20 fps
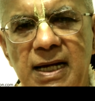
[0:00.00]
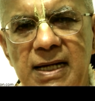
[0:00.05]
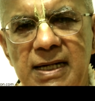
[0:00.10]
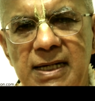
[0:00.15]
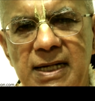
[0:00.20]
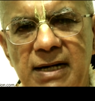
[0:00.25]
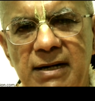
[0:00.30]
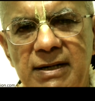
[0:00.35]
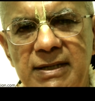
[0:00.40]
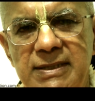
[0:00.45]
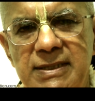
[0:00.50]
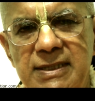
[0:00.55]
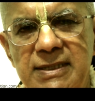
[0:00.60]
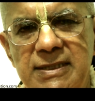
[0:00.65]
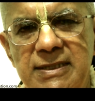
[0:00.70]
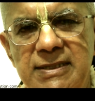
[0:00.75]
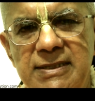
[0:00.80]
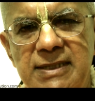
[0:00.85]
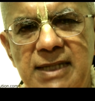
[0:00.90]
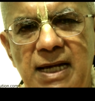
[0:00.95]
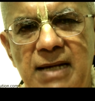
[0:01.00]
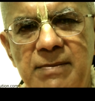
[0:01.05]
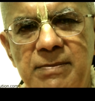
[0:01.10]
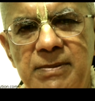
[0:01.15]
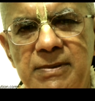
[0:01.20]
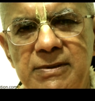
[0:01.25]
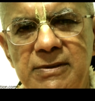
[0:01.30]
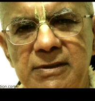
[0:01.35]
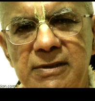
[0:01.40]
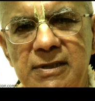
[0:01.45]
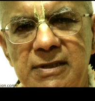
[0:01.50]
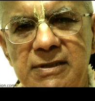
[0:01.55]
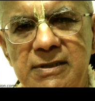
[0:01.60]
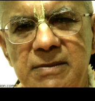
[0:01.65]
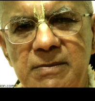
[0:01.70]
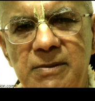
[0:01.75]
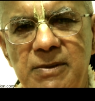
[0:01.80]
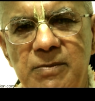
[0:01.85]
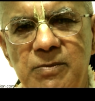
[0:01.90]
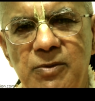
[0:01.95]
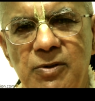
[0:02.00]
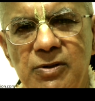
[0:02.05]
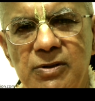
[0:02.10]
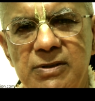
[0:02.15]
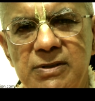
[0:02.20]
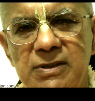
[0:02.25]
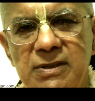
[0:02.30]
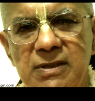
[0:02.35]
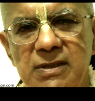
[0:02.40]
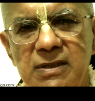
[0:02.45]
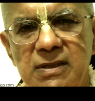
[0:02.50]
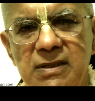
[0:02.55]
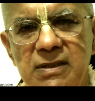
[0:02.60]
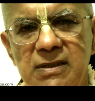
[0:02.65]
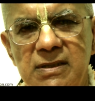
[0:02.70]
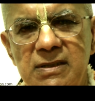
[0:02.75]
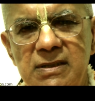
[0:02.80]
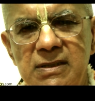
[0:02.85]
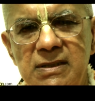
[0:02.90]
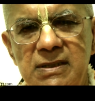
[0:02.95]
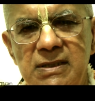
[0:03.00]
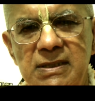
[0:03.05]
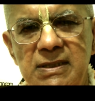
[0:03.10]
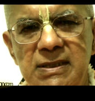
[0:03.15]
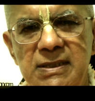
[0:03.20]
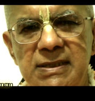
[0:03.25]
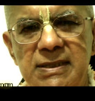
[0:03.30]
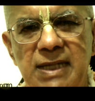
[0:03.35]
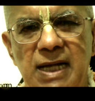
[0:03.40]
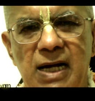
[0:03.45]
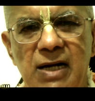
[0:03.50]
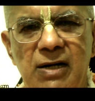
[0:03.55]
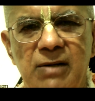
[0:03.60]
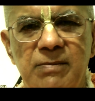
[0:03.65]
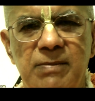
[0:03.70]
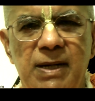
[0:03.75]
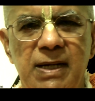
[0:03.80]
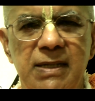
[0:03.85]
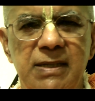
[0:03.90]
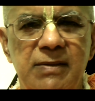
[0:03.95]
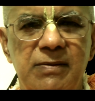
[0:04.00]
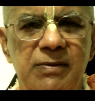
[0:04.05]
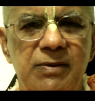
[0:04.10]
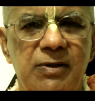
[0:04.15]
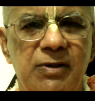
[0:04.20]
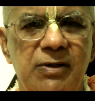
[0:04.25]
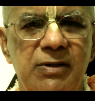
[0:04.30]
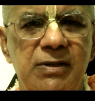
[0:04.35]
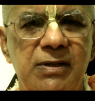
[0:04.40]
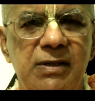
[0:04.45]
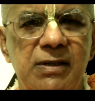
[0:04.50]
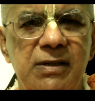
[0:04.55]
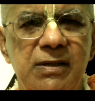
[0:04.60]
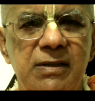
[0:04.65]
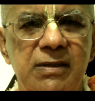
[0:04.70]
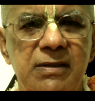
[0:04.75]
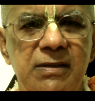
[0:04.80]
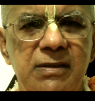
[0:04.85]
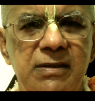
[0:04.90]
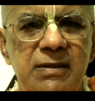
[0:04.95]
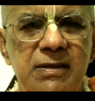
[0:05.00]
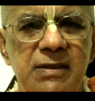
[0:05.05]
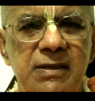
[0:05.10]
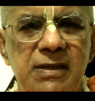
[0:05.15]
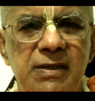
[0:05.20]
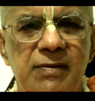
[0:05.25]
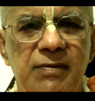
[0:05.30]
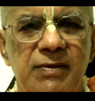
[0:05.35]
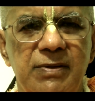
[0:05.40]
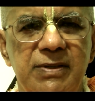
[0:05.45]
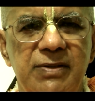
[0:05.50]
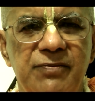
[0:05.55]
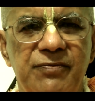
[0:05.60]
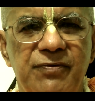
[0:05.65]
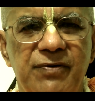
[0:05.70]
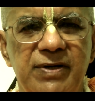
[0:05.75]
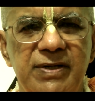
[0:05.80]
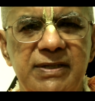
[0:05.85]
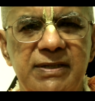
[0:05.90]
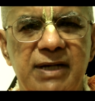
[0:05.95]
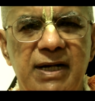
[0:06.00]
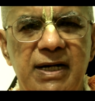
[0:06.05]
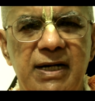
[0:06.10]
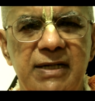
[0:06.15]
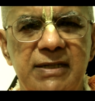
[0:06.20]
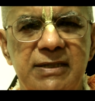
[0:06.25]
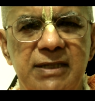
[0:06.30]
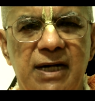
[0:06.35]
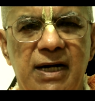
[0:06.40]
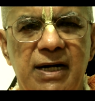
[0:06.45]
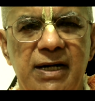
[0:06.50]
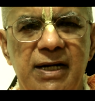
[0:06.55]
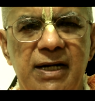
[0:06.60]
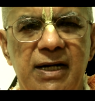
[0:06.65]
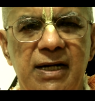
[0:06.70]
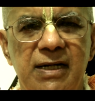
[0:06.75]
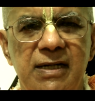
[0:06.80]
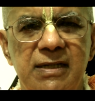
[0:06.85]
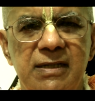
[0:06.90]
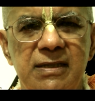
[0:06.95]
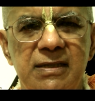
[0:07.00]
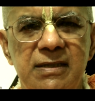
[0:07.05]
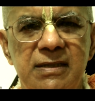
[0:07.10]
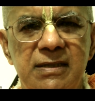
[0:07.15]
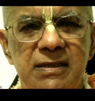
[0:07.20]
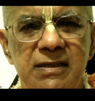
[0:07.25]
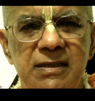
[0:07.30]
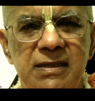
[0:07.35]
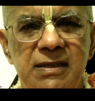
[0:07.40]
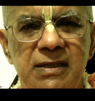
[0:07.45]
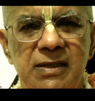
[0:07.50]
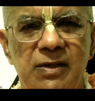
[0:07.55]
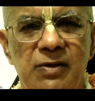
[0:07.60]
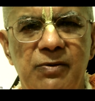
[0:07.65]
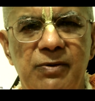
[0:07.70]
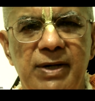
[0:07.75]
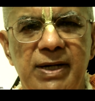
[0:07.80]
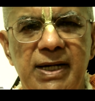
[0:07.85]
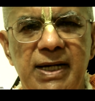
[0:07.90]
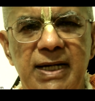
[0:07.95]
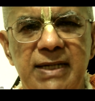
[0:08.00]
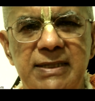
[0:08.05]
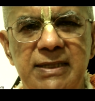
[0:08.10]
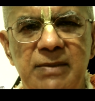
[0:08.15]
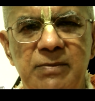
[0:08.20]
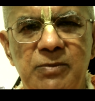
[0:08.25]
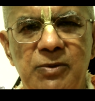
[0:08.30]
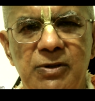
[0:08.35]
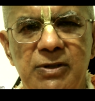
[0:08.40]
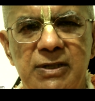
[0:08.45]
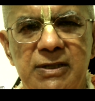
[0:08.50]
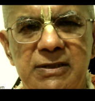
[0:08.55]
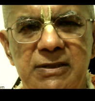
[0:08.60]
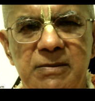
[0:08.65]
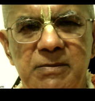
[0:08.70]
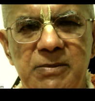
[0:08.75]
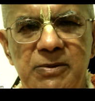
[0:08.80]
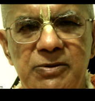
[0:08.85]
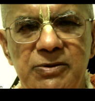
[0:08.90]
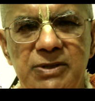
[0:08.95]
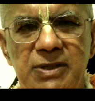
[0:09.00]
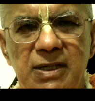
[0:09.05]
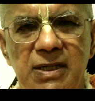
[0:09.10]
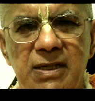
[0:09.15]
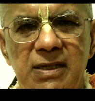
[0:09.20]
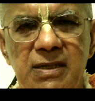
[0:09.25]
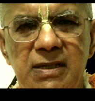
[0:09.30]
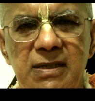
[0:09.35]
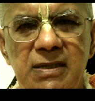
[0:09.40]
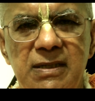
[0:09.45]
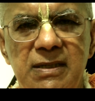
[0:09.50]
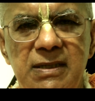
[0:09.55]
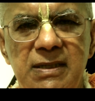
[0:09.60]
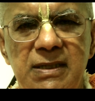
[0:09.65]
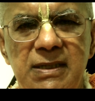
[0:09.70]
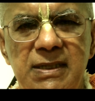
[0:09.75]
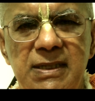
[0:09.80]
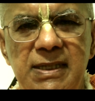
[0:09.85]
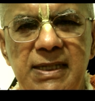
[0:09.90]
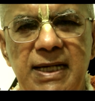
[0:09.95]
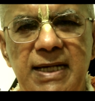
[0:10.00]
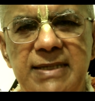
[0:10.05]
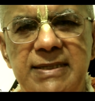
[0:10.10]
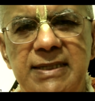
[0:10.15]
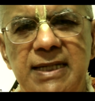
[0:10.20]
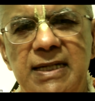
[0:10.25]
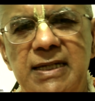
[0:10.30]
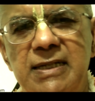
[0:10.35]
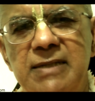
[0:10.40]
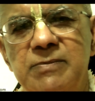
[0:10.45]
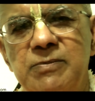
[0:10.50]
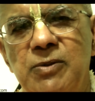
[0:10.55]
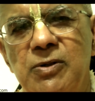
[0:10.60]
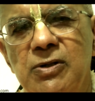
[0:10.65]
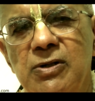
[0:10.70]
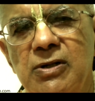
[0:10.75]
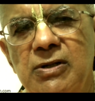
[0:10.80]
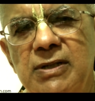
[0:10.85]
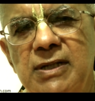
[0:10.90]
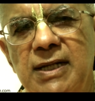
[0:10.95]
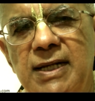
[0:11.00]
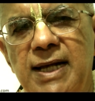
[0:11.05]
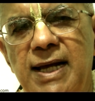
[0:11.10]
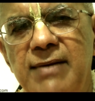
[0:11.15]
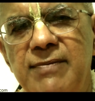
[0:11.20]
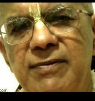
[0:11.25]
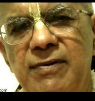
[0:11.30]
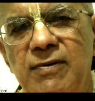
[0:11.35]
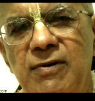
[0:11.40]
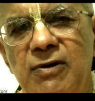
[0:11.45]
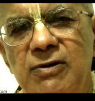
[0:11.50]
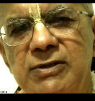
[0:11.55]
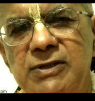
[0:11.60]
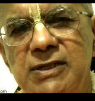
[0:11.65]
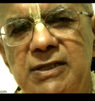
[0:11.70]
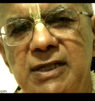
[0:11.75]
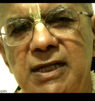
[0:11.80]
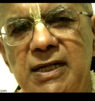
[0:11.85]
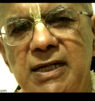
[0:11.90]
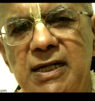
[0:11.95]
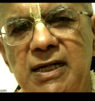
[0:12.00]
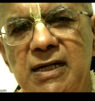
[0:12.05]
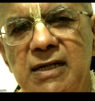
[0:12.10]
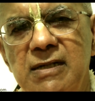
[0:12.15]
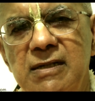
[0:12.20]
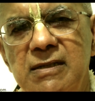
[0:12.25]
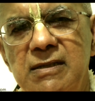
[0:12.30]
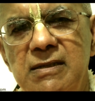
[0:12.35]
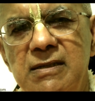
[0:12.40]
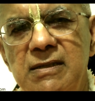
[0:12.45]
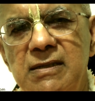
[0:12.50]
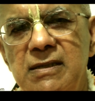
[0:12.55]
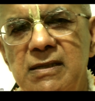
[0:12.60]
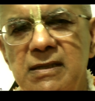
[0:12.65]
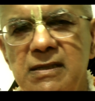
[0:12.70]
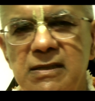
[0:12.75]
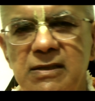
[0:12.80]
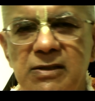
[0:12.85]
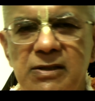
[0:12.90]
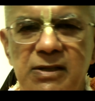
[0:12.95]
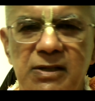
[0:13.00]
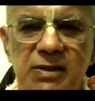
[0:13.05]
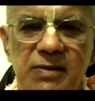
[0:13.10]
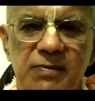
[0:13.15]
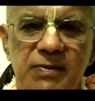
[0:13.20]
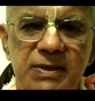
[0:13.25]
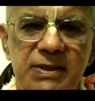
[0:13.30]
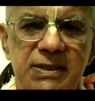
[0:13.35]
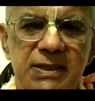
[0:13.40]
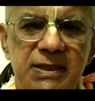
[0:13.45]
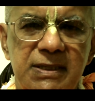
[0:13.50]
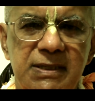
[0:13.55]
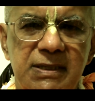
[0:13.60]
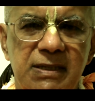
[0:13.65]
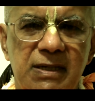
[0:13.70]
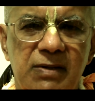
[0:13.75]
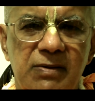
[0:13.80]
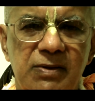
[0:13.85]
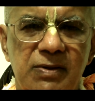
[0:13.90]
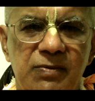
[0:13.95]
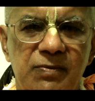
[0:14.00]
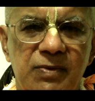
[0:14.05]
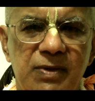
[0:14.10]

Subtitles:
encourages disciples to distribute books. Thakur Bhaktivinoda was the first great acharya engaged in book distribution. He sent his book on the life of Lord Chaitanya to universities around the